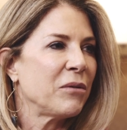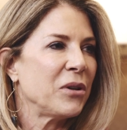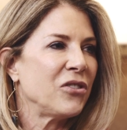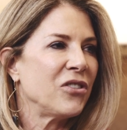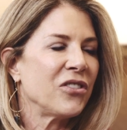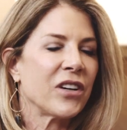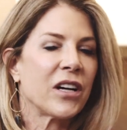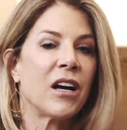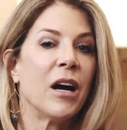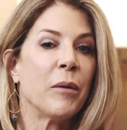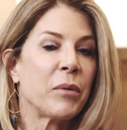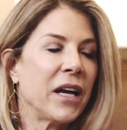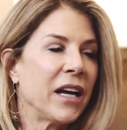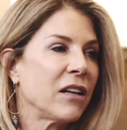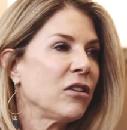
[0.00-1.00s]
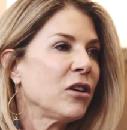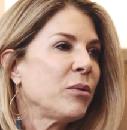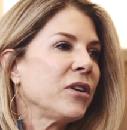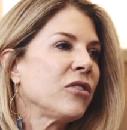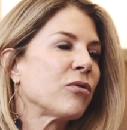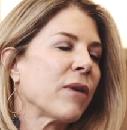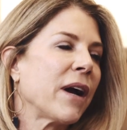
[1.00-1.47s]
which is a cupcake. Look
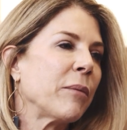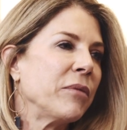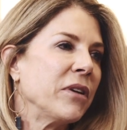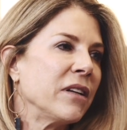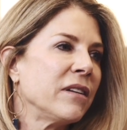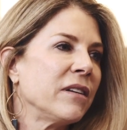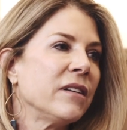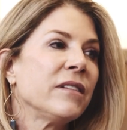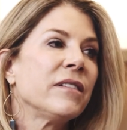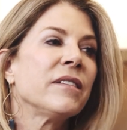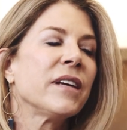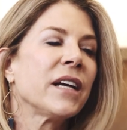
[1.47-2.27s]
what it's wrapped in. This is a